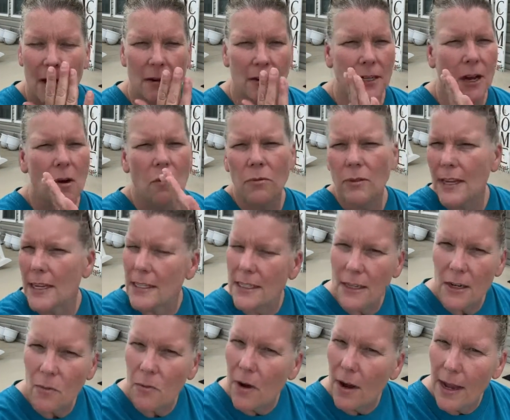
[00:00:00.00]
Don't
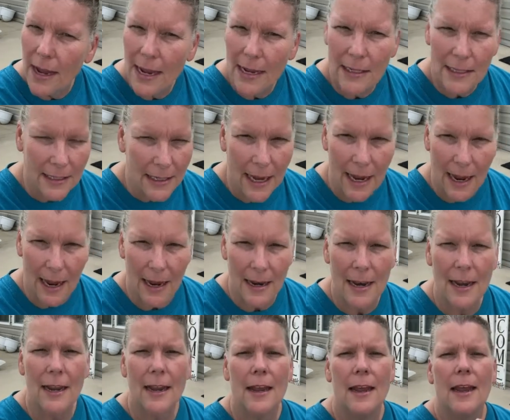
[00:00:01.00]
listen to what he
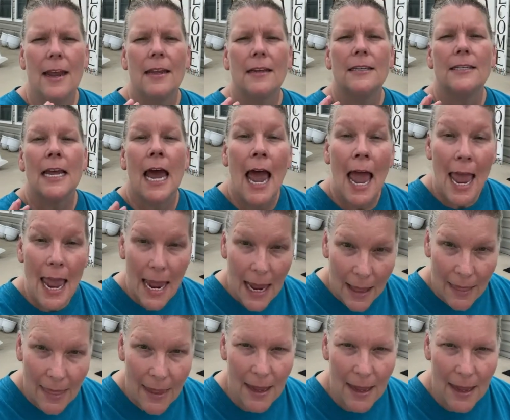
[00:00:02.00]
said. Take